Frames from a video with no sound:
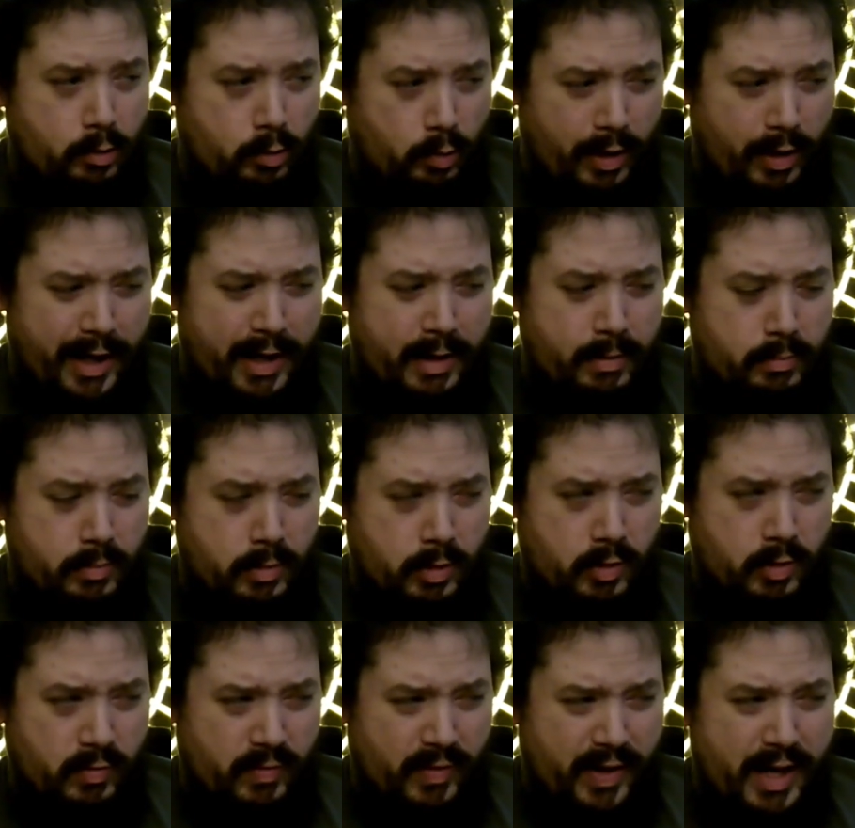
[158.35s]
great
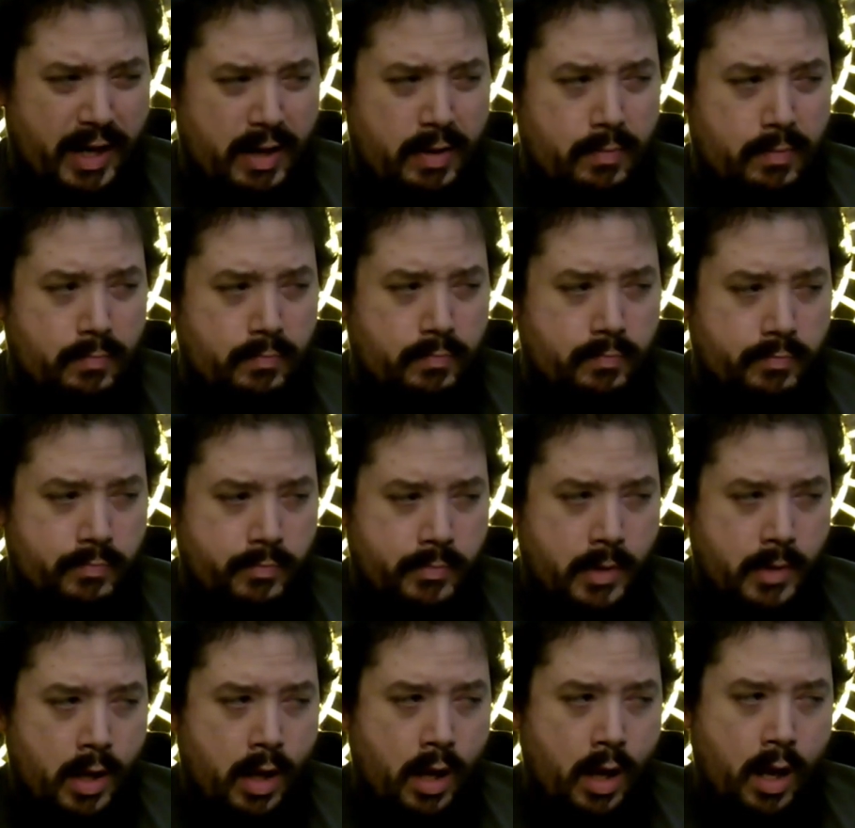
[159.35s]
movie
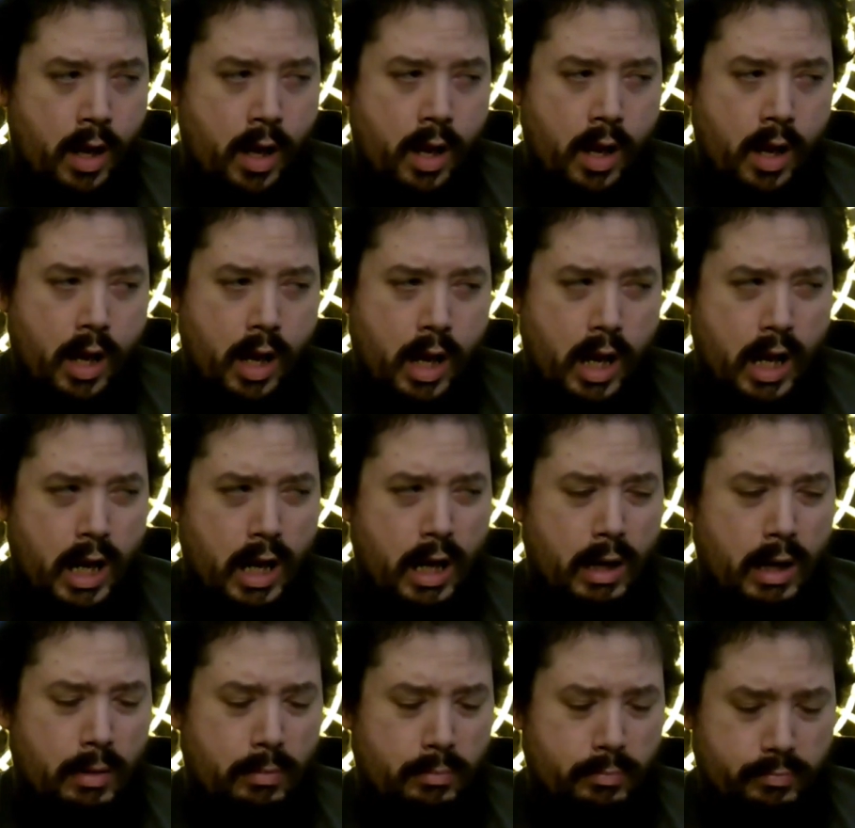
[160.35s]

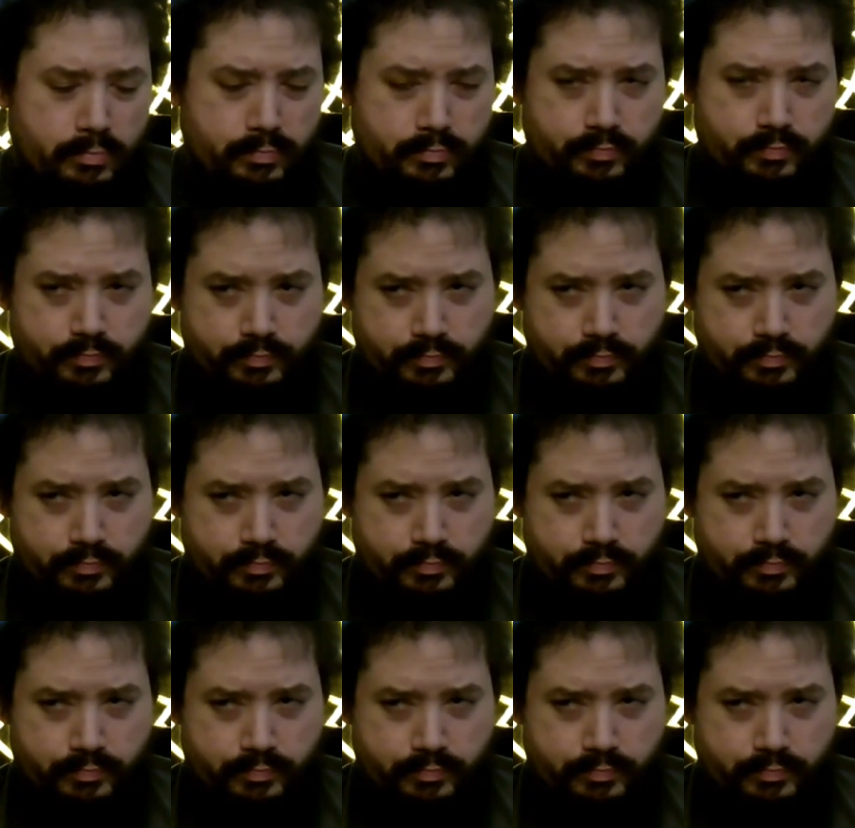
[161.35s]
um